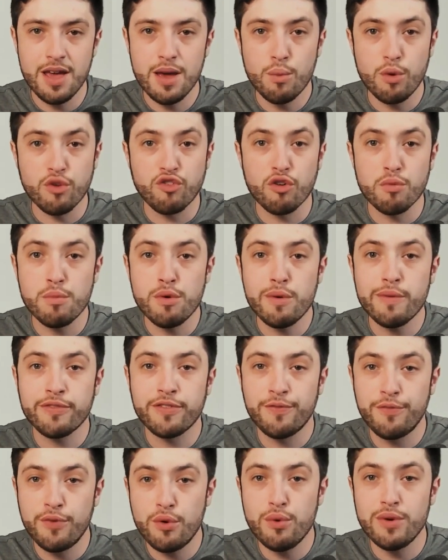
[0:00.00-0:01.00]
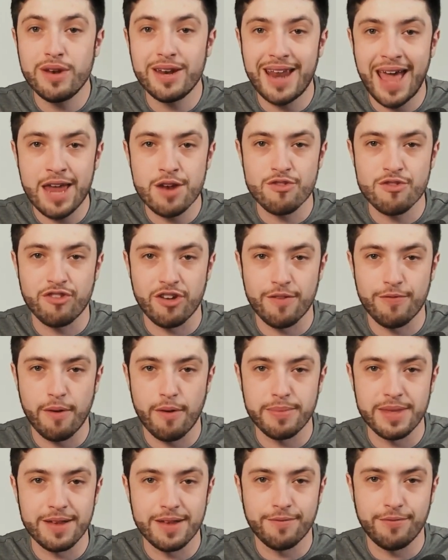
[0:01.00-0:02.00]
which removes food and energy
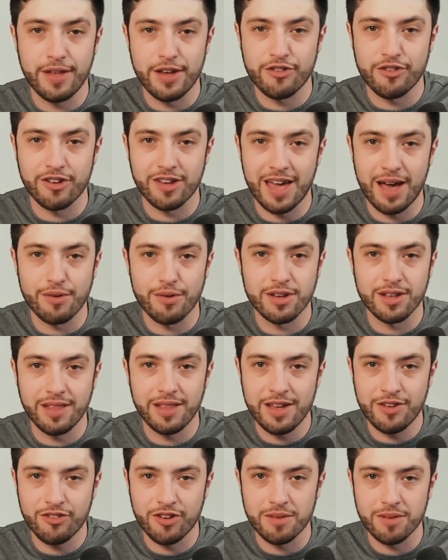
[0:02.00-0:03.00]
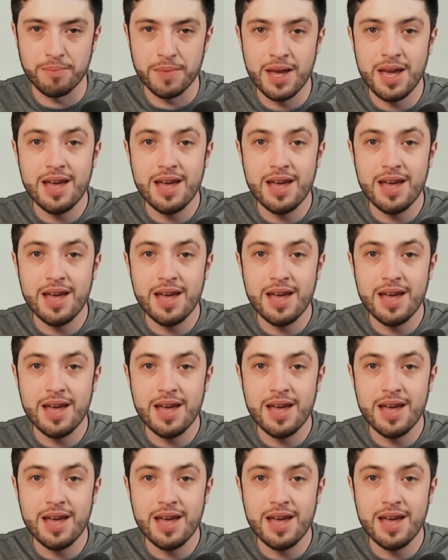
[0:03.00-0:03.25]
from the inflation calculation.